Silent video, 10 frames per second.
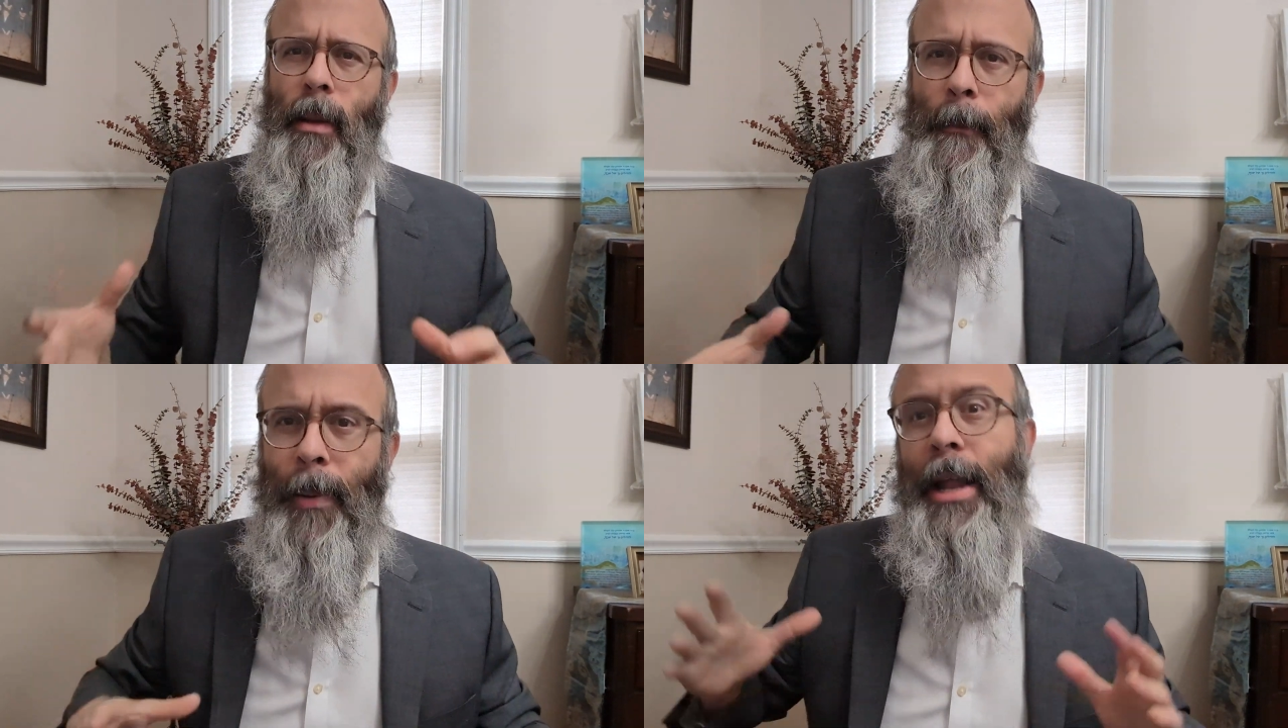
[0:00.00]

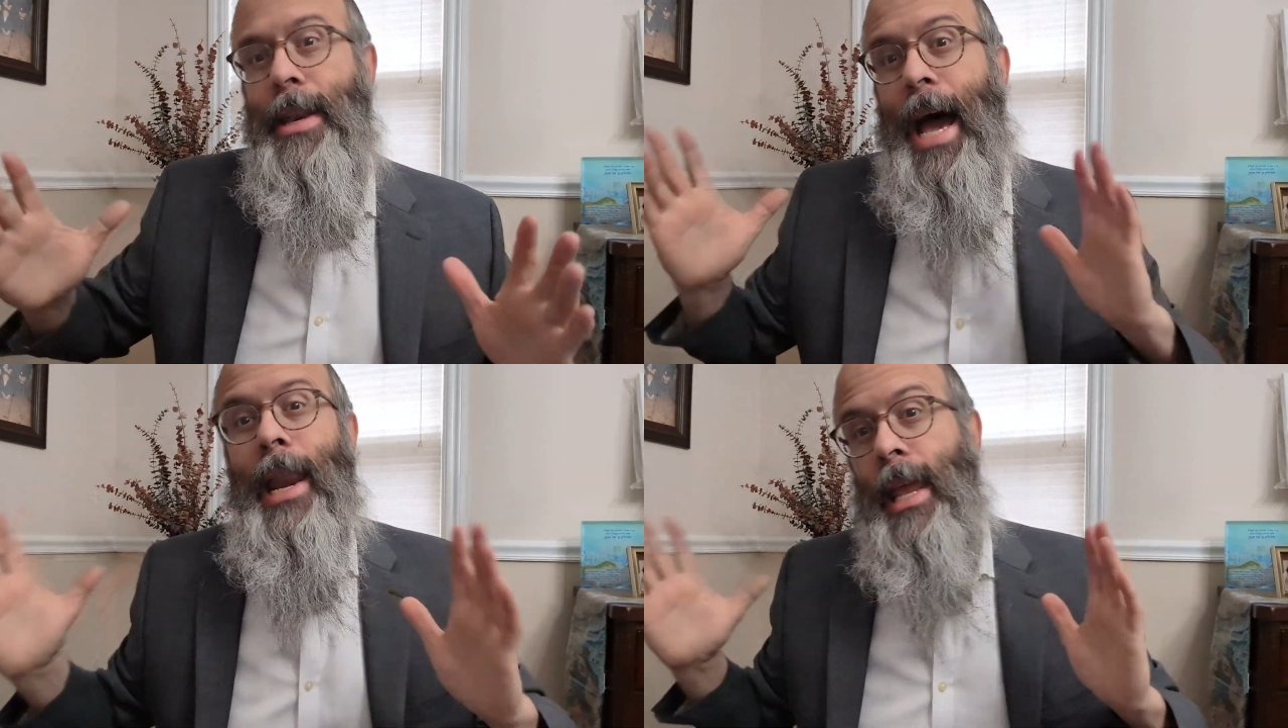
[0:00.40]

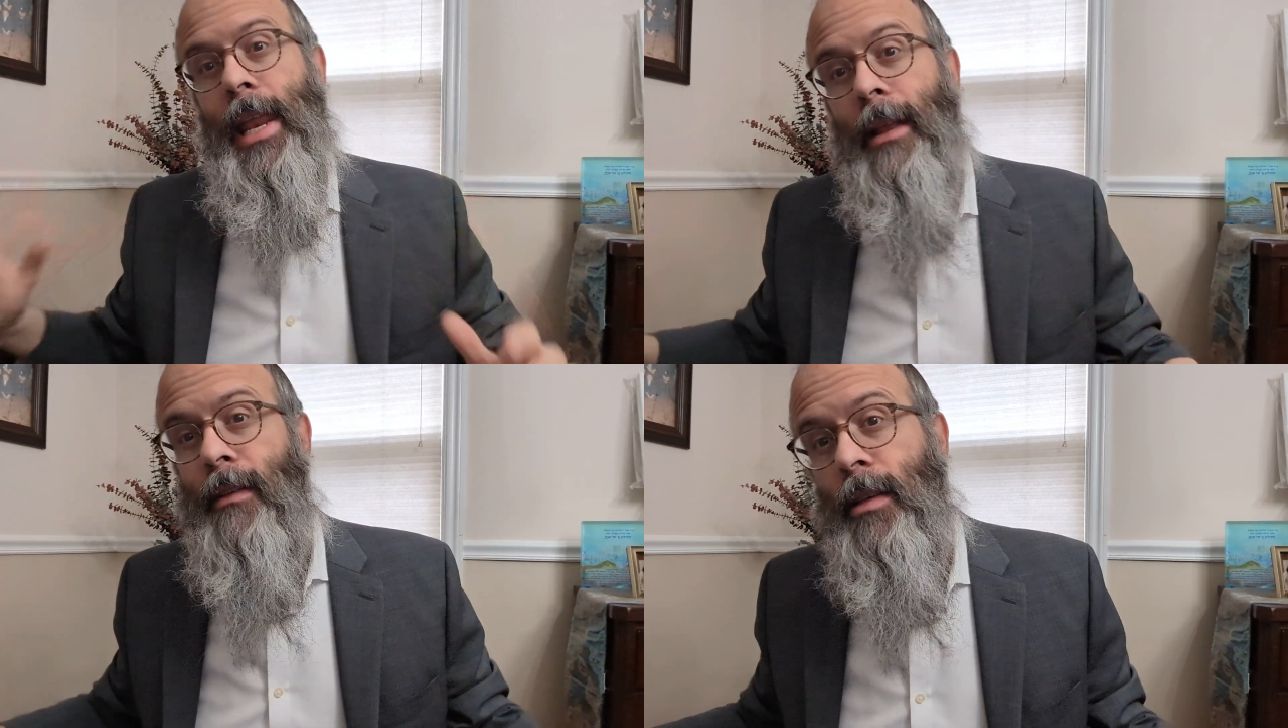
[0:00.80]
but not
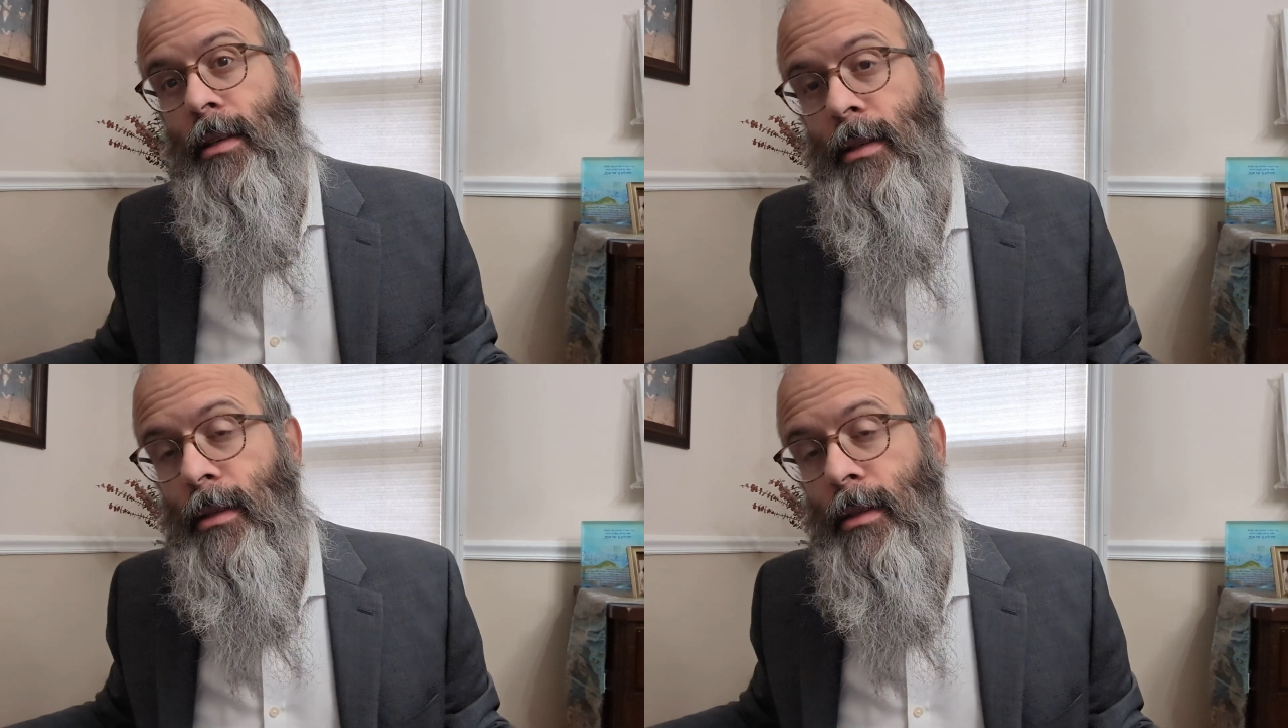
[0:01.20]
eat it?